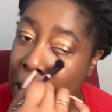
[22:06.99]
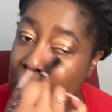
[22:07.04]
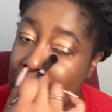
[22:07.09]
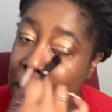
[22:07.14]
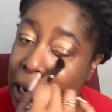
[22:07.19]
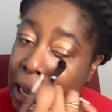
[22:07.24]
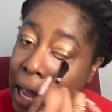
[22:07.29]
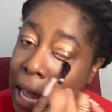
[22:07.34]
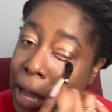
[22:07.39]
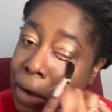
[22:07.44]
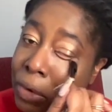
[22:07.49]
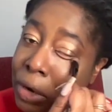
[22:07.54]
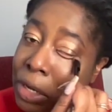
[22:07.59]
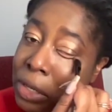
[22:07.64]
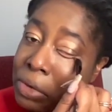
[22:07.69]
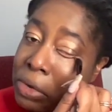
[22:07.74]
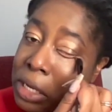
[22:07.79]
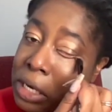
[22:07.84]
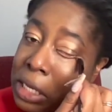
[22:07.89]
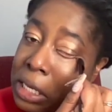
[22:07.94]
And how are
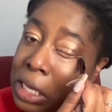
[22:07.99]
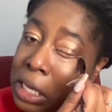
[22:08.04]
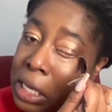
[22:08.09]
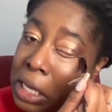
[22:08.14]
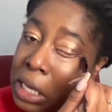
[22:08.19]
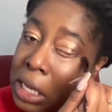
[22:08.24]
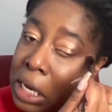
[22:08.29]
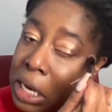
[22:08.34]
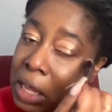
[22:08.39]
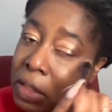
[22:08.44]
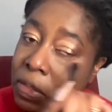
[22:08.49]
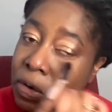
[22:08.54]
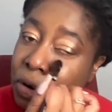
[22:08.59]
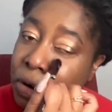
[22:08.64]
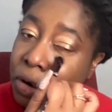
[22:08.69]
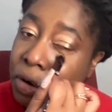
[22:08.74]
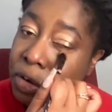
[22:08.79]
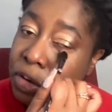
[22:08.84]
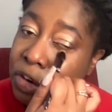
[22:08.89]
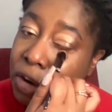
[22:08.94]
you going to get
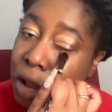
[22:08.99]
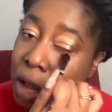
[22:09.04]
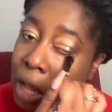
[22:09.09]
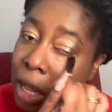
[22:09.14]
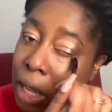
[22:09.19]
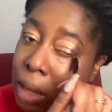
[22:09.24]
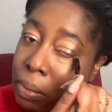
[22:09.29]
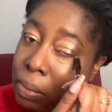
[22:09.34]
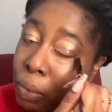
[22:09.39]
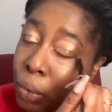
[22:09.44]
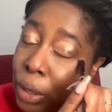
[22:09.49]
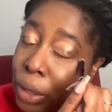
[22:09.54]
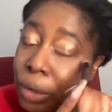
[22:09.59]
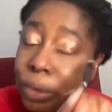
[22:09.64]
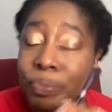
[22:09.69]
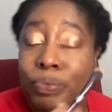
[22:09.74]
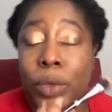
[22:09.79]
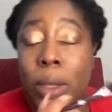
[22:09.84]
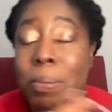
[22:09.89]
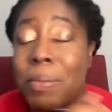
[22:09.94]
another job?
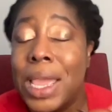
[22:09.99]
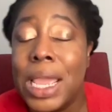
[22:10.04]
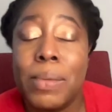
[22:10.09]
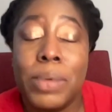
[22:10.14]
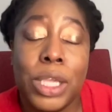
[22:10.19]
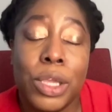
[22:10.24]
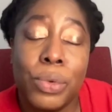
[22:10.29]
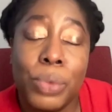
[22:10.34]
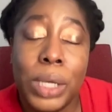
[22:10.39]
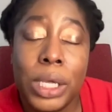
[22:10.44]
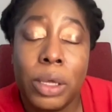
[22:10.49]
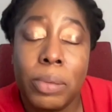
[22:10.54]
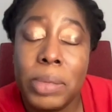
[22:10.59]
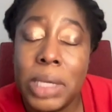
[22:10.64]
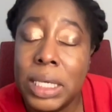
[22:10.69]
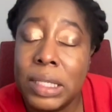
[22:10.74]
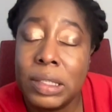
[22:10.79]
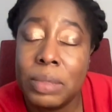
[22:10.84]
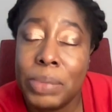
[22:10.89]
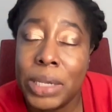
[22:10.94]
Well, maybe you will,
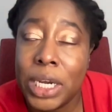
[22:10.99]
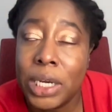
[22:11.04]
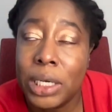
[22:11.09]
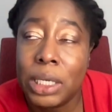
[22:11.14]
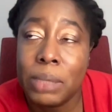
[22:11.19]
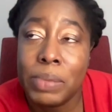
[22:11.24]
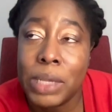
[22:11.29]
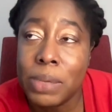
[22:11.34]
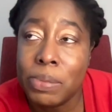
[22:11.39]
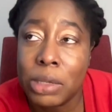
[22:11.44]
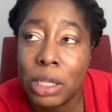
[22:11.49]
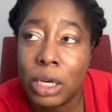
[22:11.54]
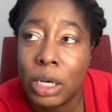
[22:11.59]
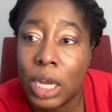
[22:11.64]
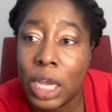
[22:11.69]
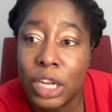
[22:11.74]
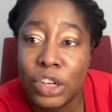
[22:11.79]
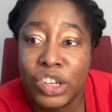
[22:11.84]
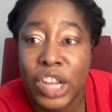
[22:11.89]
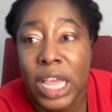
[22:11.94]
because apparently people are
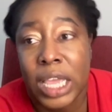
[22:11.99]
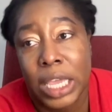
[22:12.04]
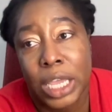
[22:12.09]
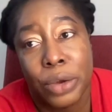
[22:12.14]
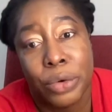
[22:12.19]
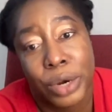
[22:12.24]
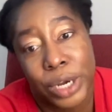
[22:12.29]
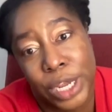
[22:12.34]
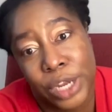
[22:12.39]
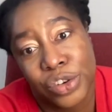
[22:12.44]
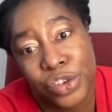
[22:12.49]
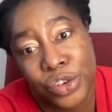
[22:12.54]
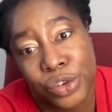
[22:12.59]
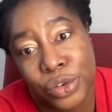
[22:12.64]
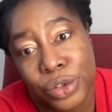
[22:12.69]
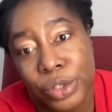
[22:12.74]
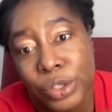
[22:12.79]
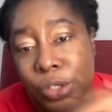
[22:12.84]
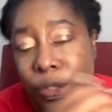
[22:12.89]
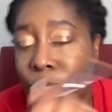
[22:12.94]
not checking
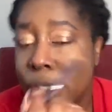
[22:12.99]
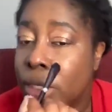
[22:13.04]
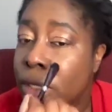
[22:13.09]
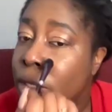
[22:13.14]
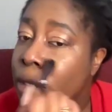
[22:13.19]
credentials.